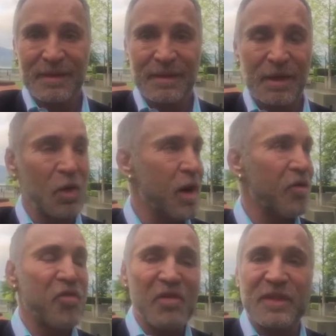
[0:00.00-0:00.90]
who are
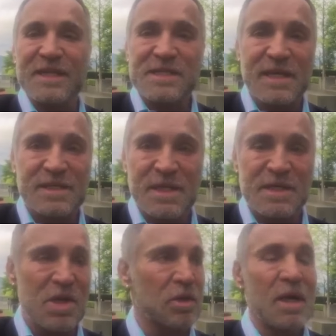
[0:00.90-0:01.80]
50, 60
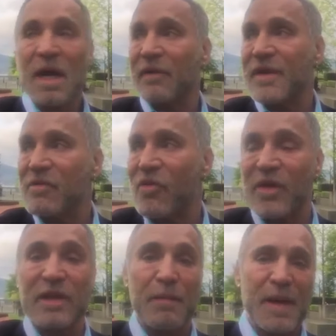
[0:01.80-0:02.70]
years old, have never
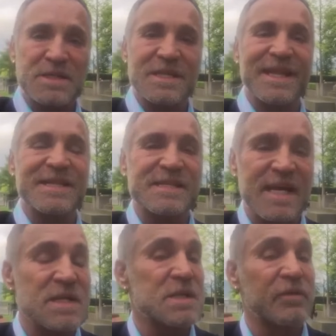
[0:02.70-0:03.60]
found their passion in the
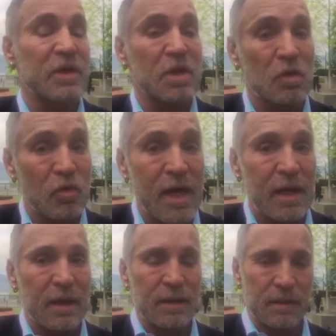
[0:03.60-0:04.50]
sense of a
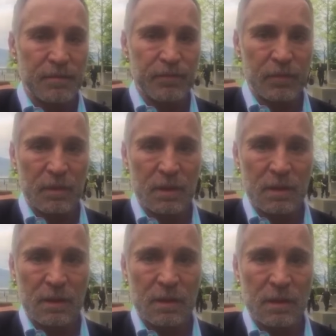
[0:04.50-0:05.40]
career.
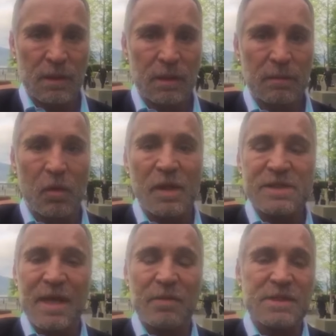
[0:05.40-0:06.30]
But once
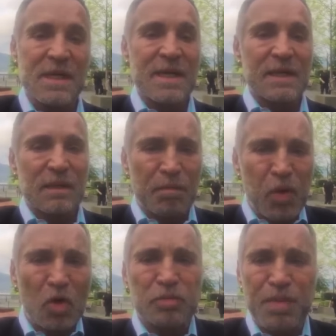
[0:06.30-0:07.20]
that was
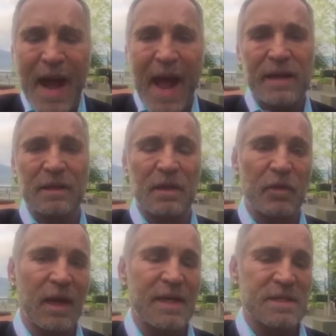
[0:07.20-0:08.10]
pulled back and they
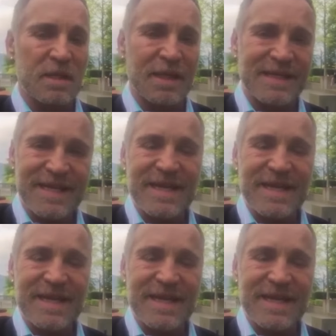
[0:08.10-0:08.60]
realized that they didn't